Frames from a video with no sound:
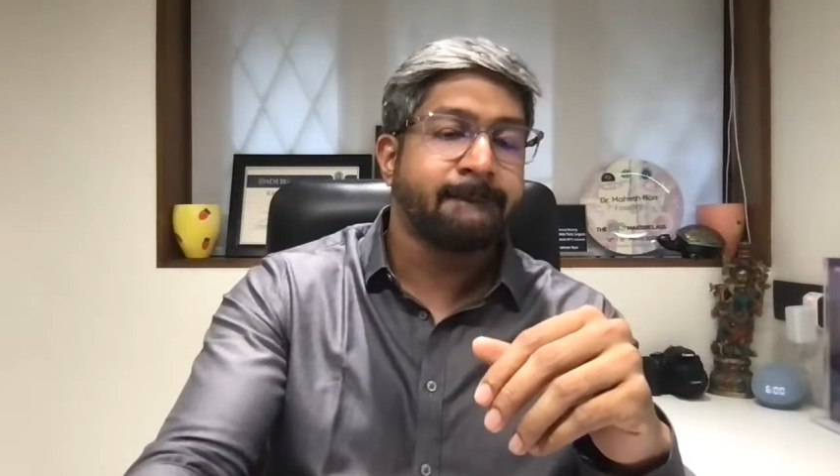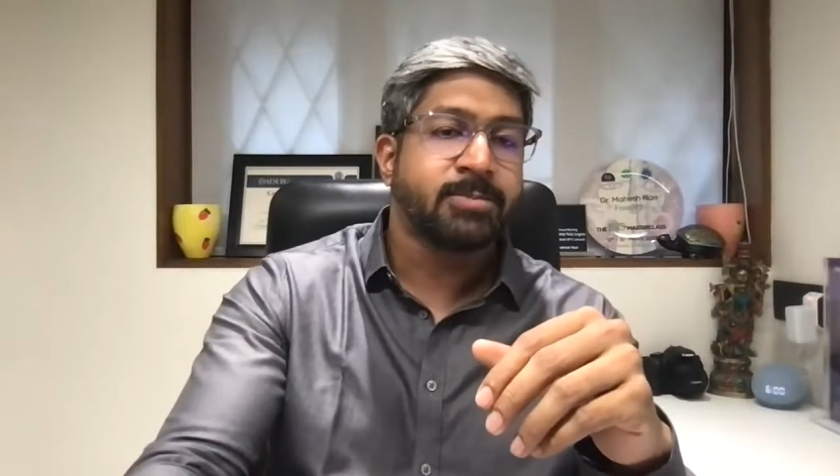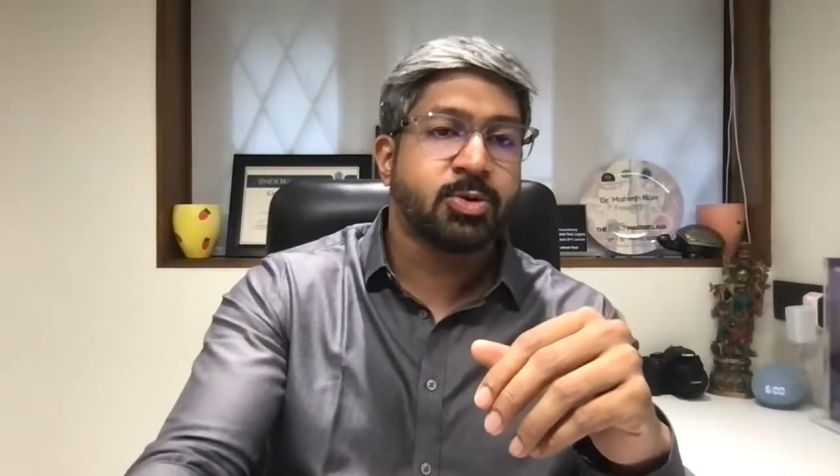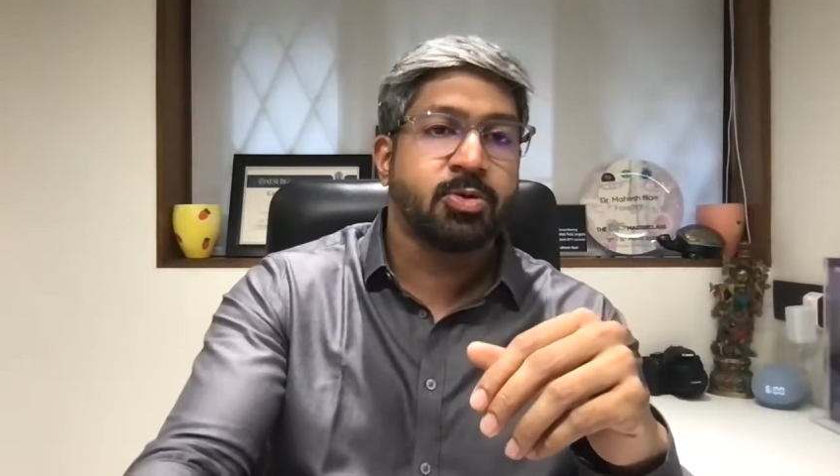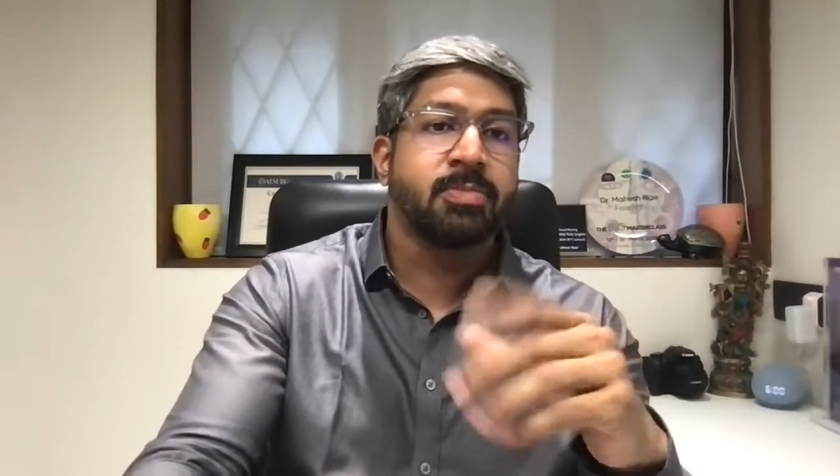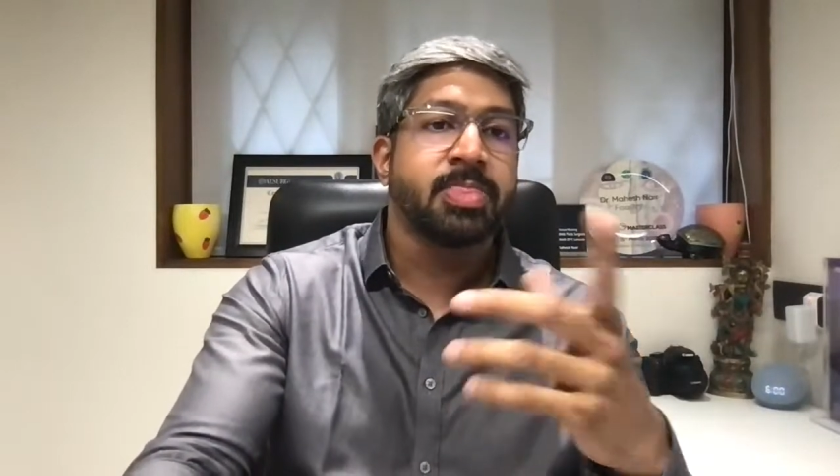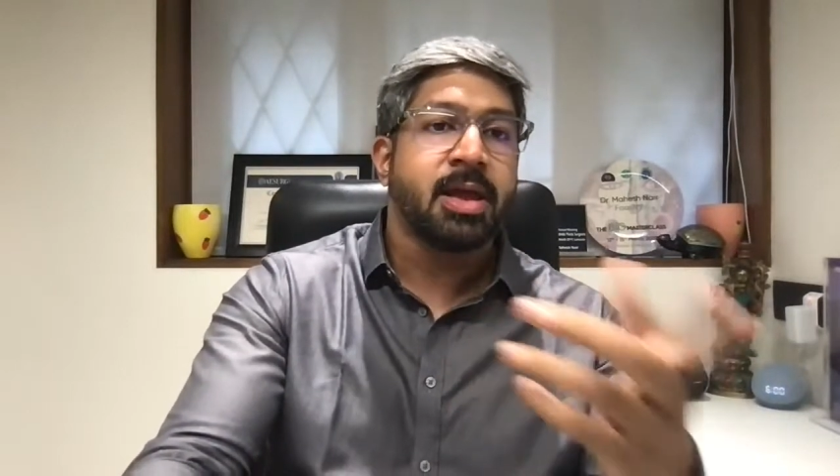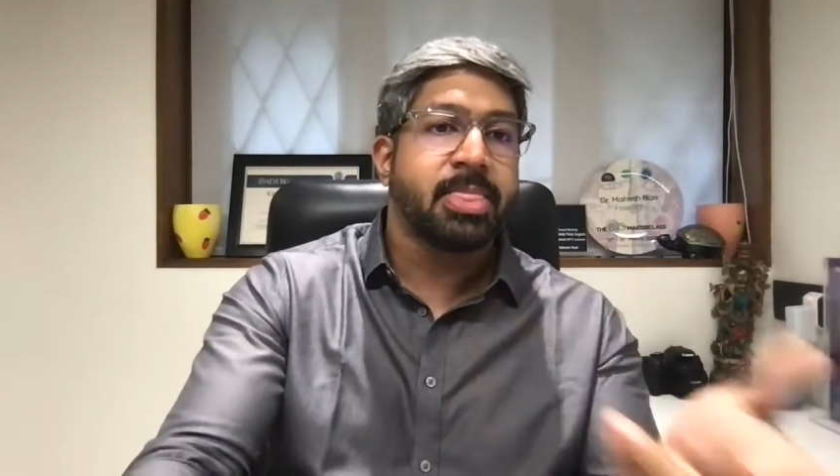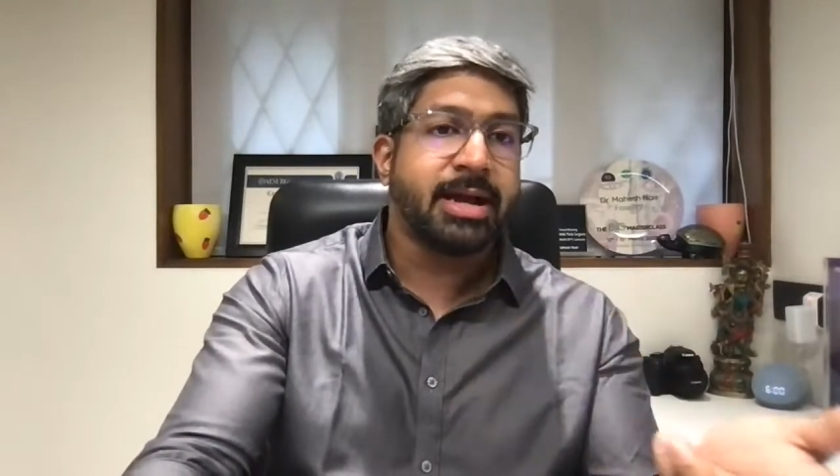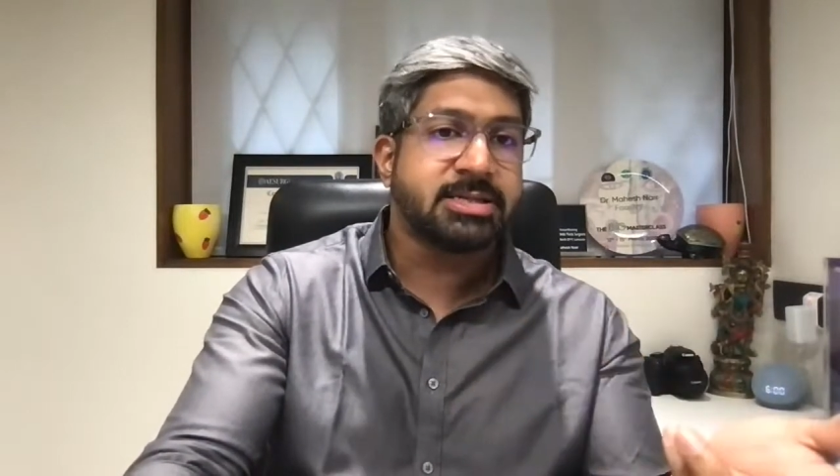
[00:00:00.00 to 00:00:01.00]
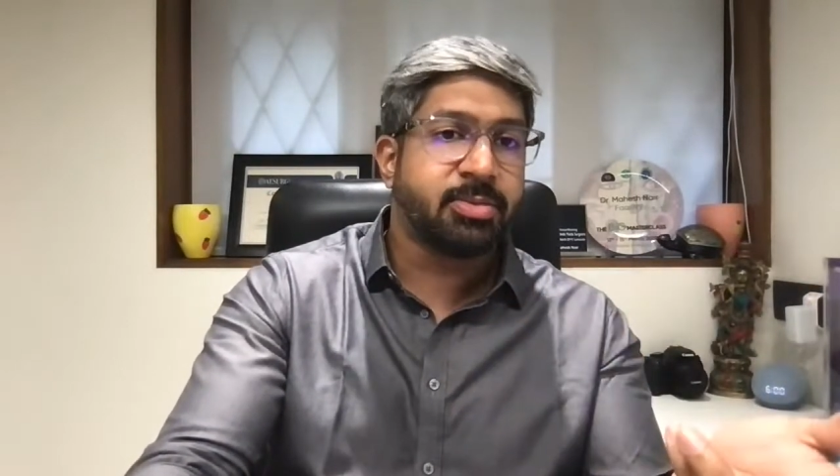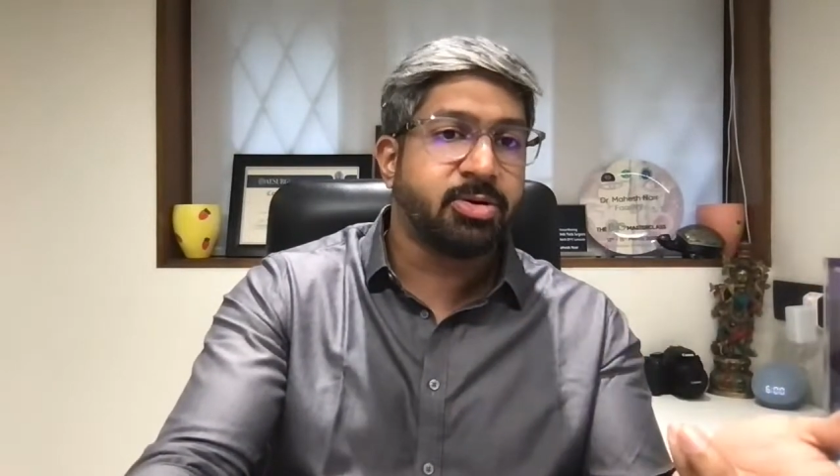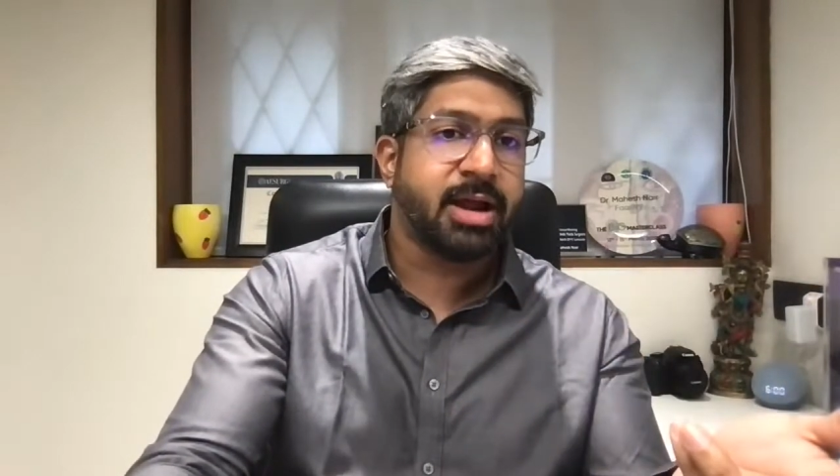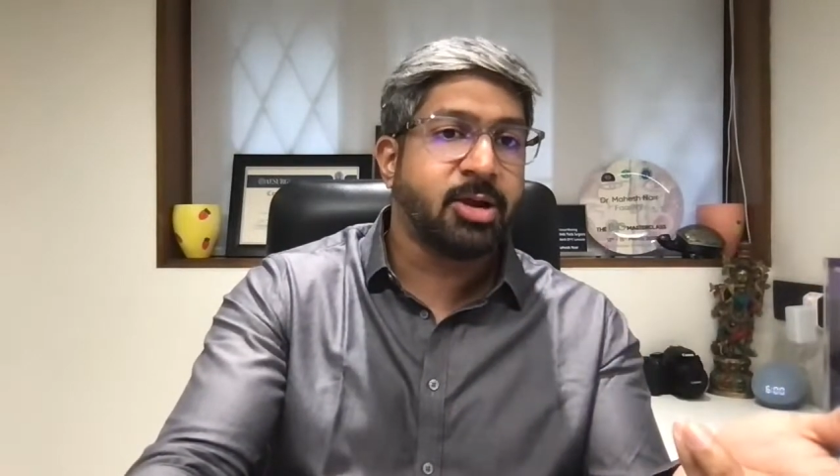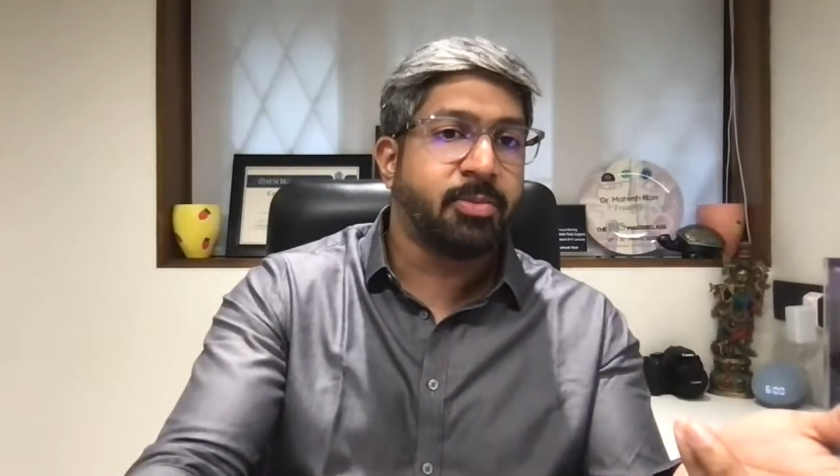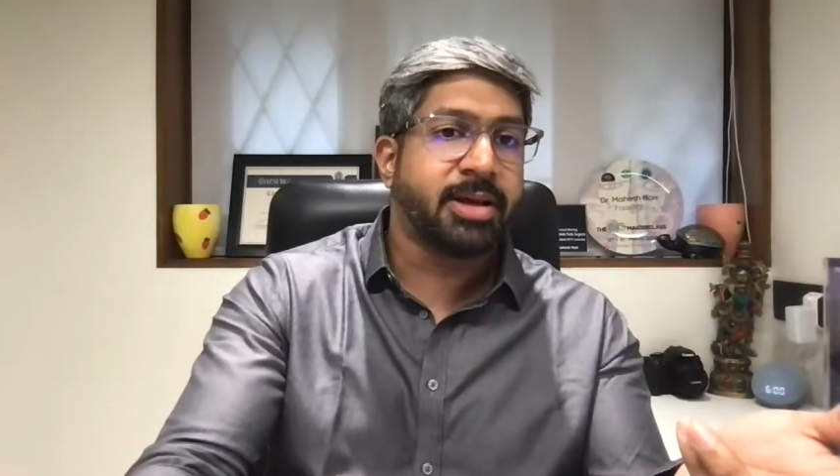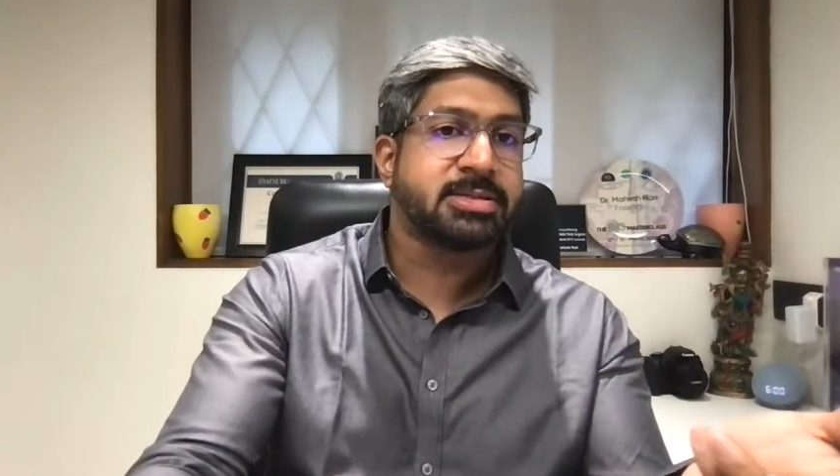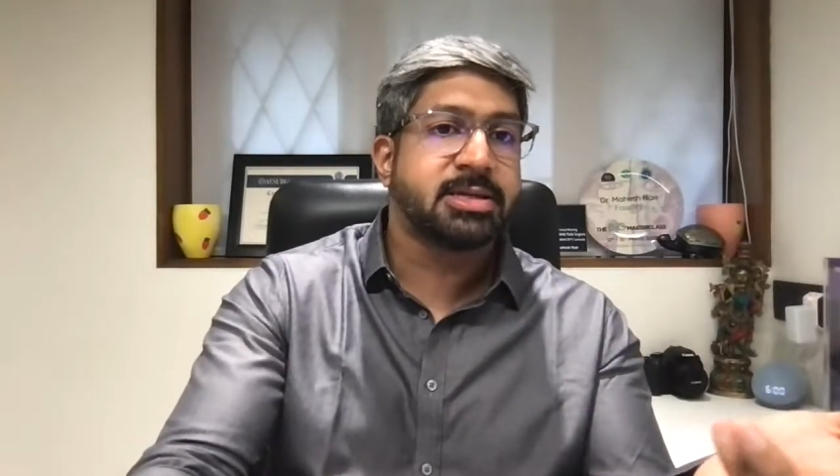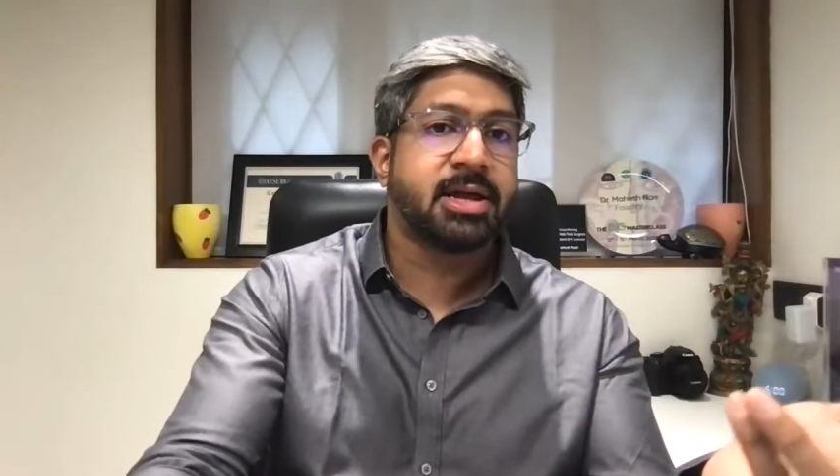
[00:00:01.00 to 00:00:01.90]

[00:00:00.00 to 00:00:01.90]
So that's about rhinoplasty.